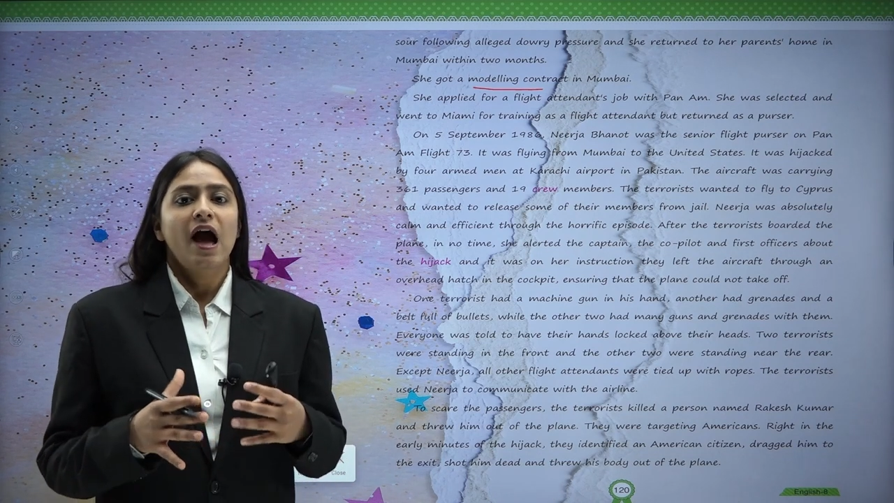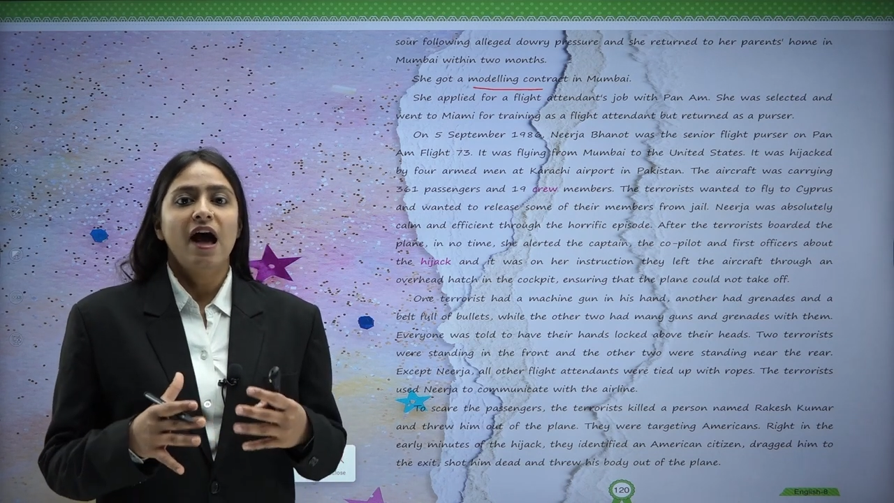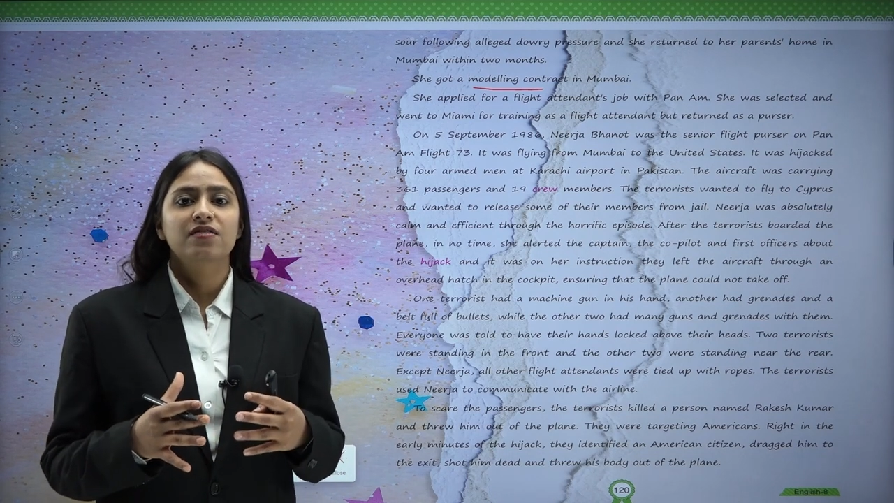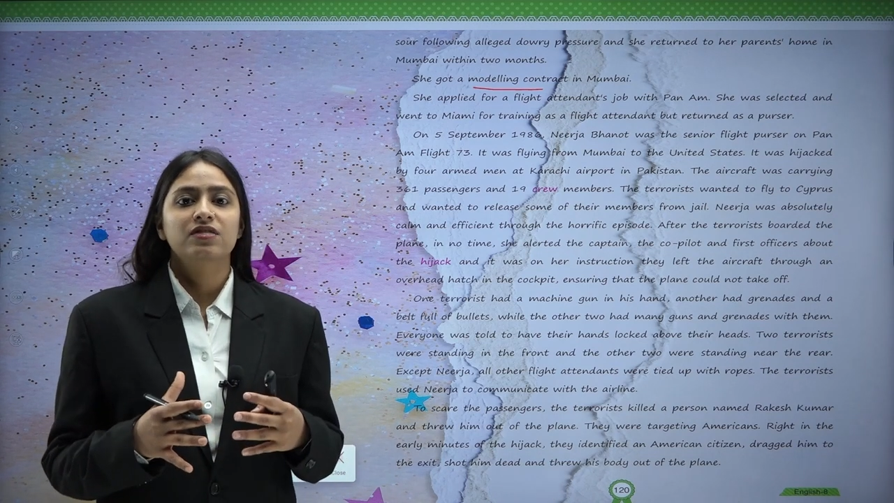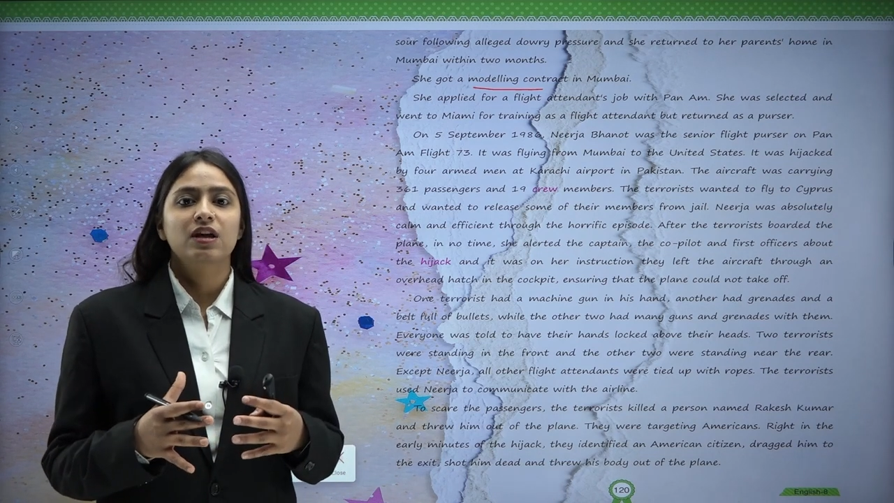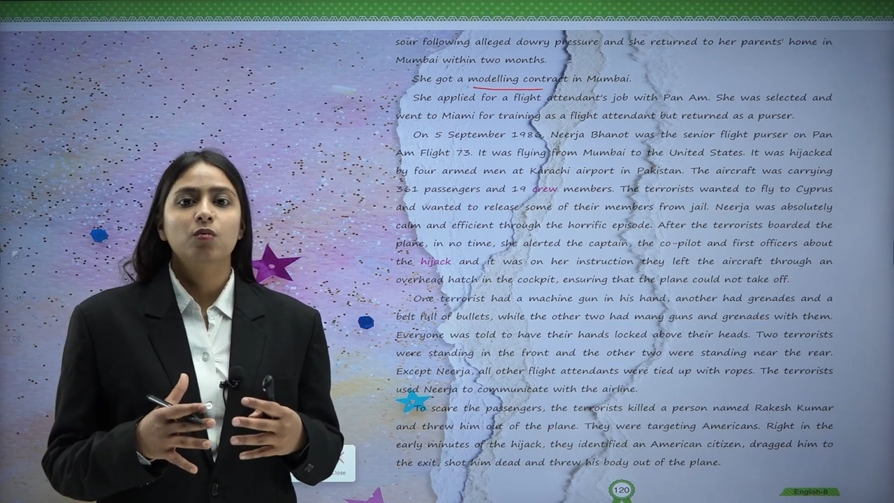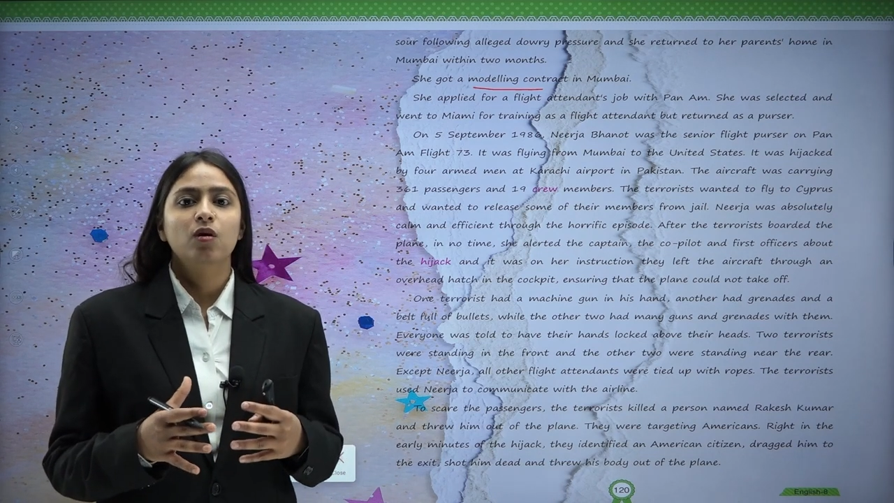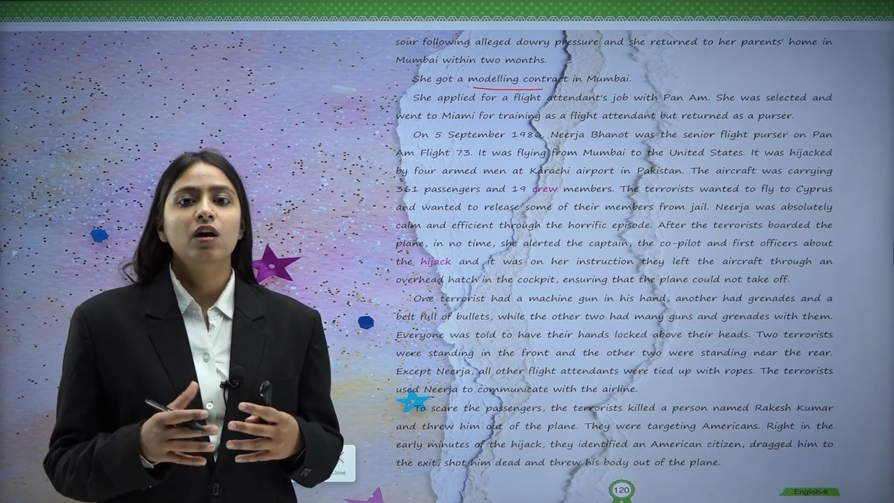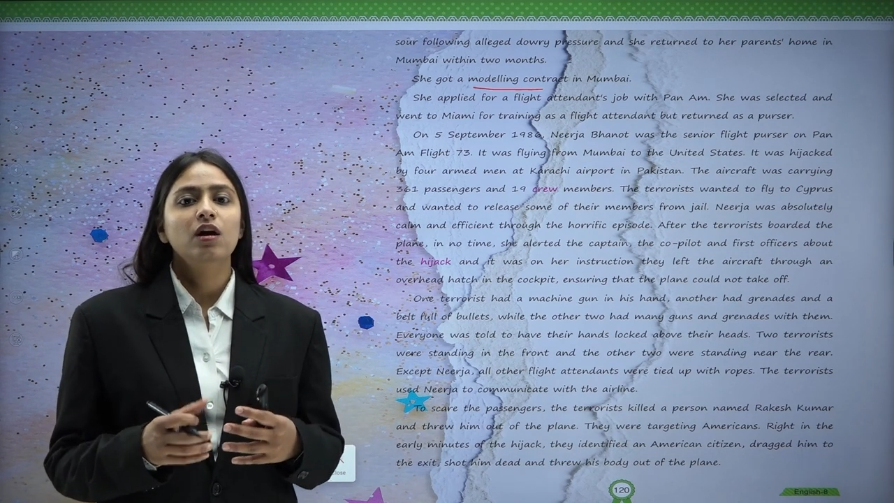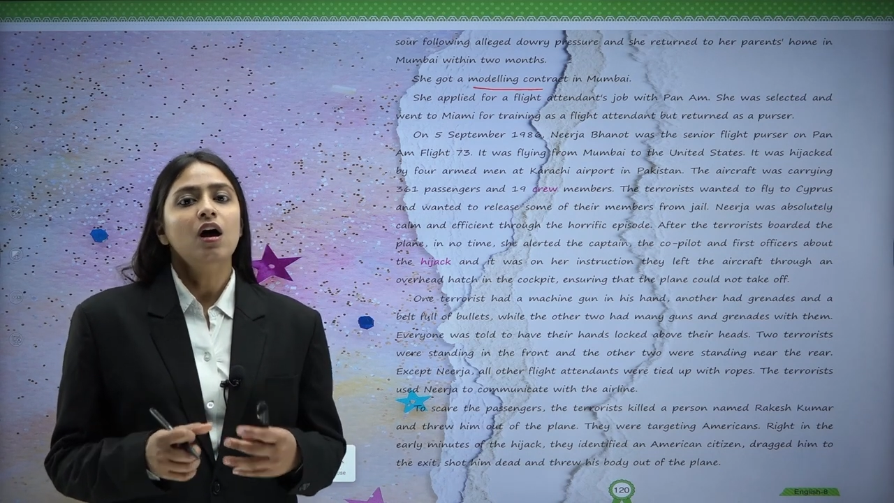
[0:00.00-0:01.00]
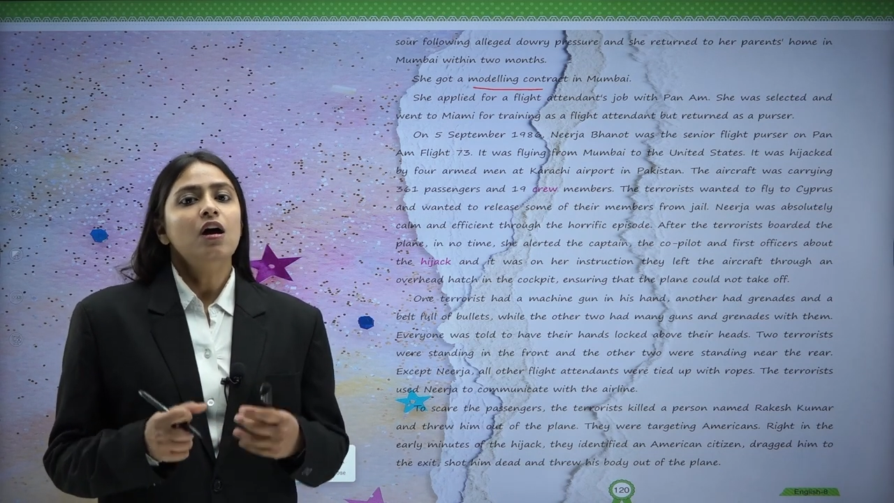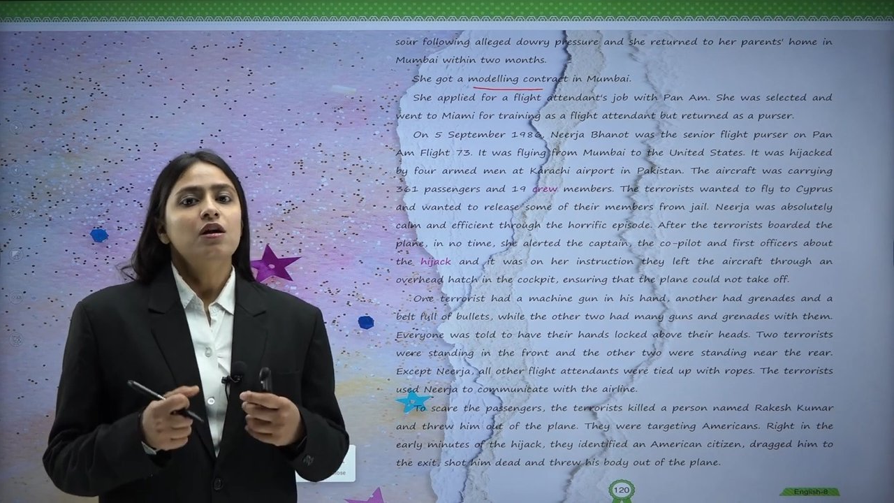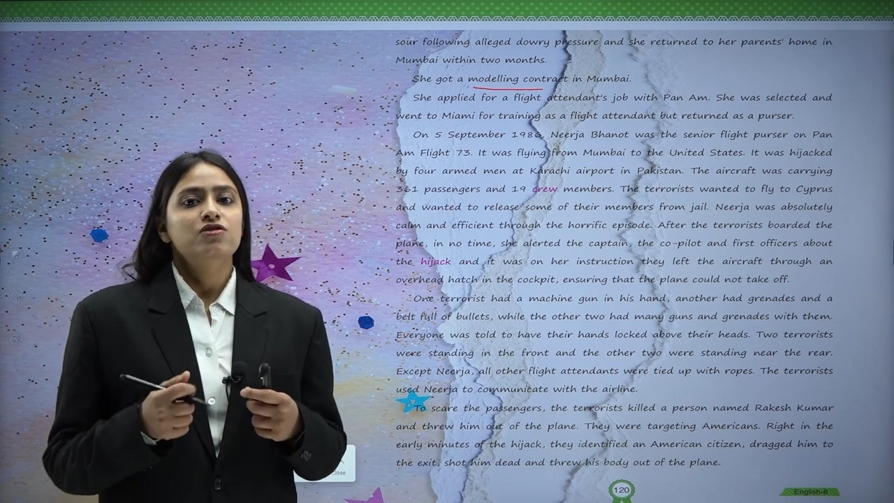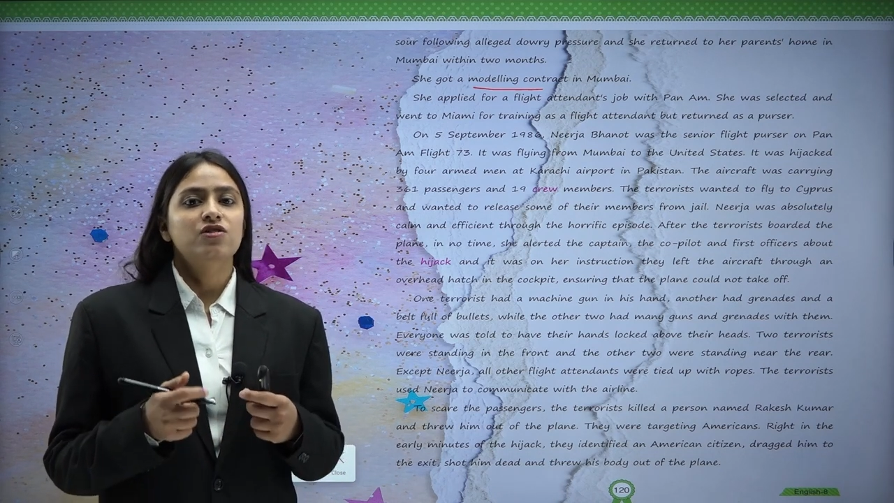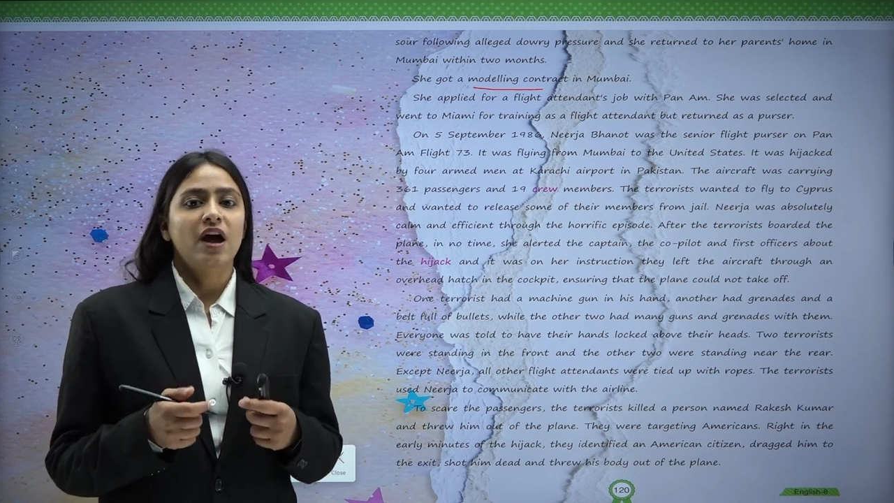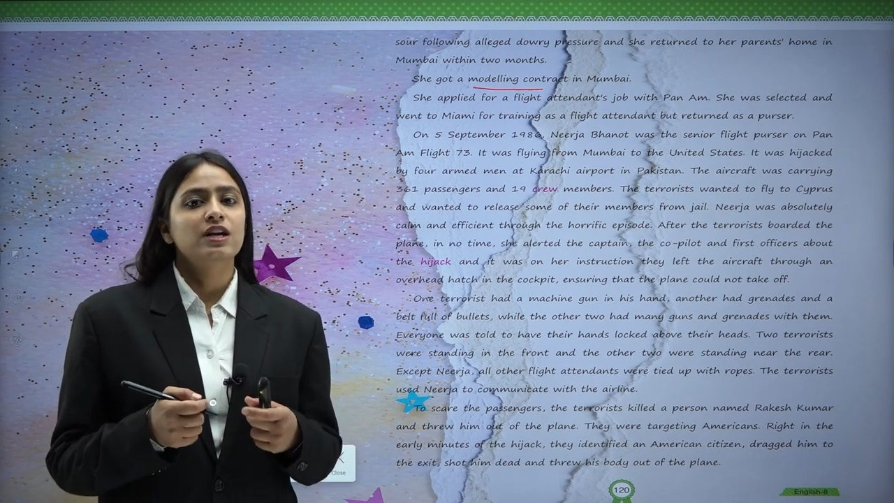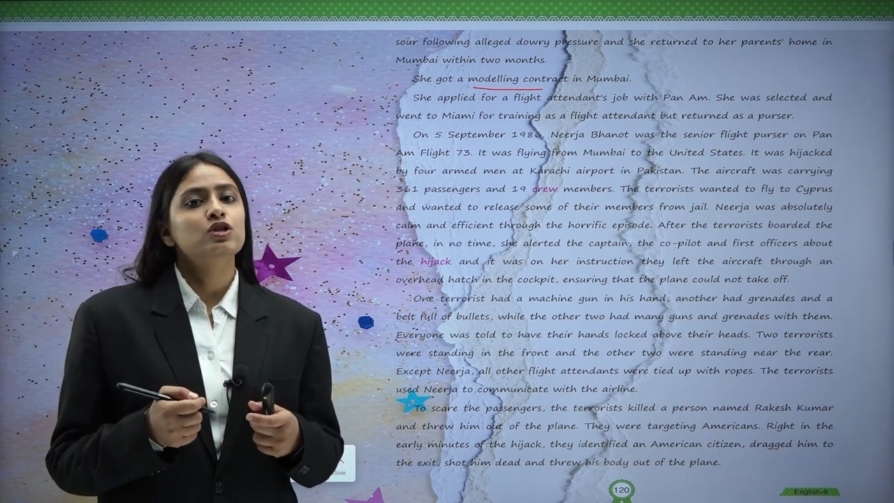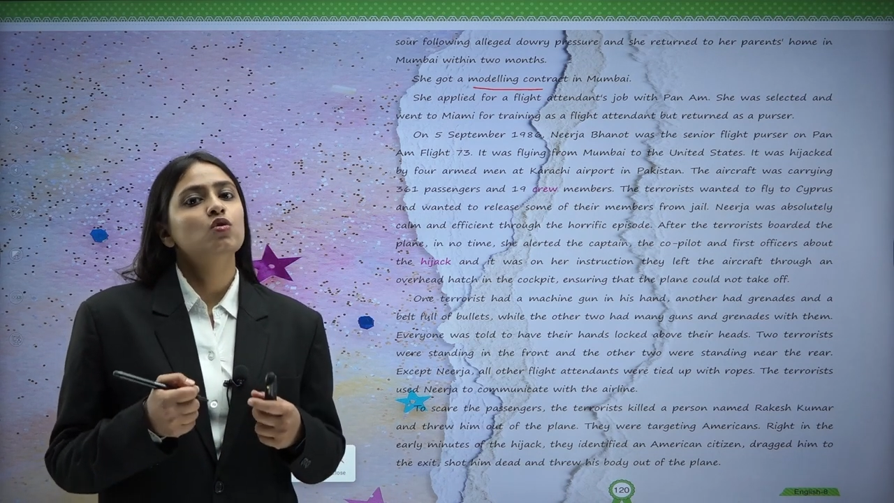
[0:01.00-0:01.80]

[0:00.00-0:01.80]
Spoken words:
and they were trying